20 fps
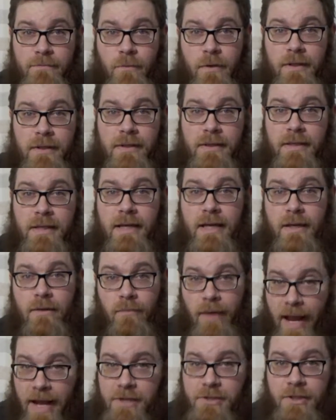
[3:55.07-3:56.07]
with
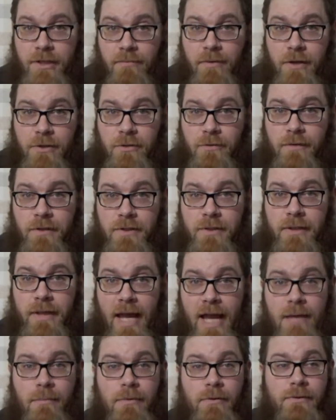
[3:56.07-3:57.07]
the HD retrovision
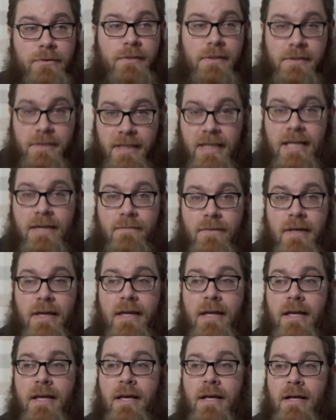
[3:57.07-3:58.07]
cables. The TV
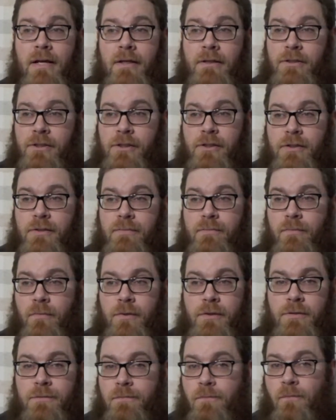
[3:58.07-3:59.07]
just
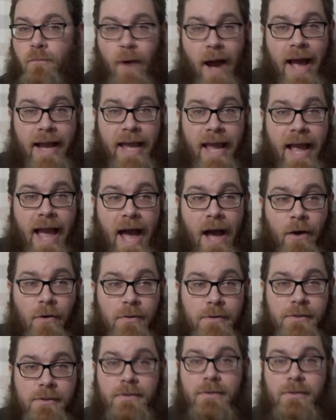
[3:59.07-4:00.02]
was whacking out,